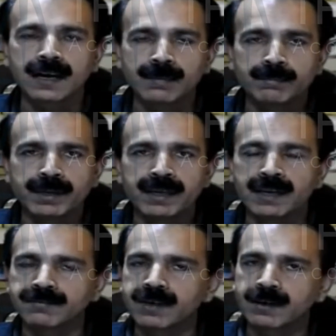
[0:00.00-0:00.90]

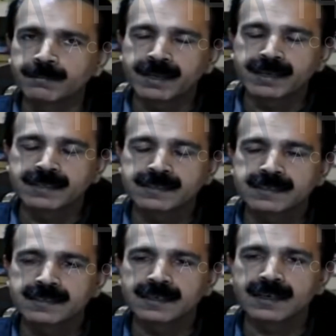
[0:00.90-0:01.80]
complaint of the
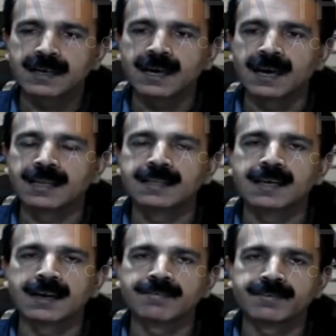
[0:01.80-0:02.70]
complainant, and
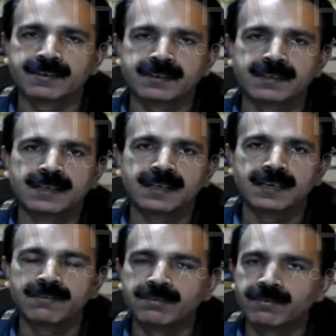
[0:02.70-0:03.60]
thereafter
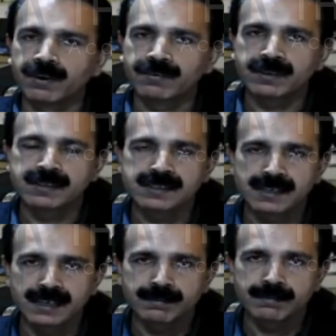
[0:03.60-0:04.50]
he will forward the
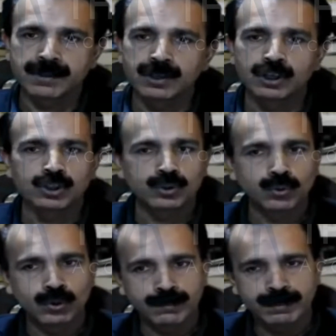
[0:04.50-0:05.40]
same
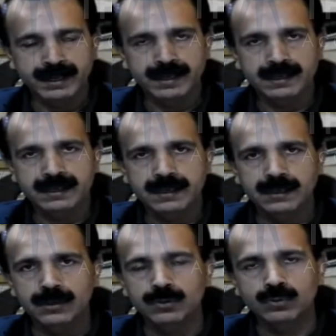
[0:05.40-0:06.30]
through complainant
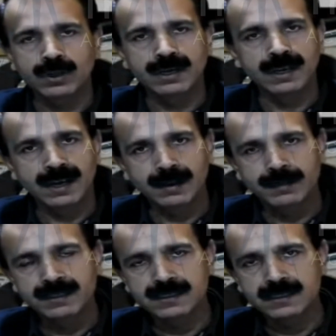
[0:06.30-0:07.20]
to the Ilaka
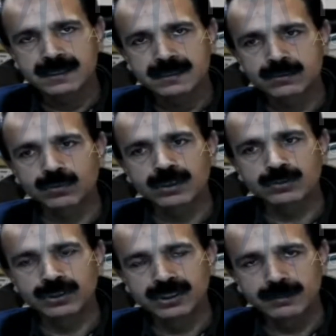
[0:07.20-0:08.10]
magistrate, to the
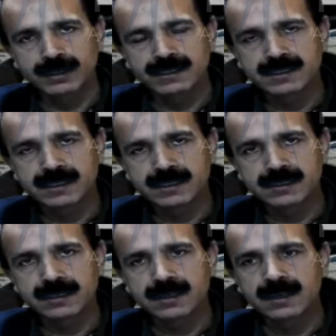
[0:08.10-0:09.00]
judicial magistrate,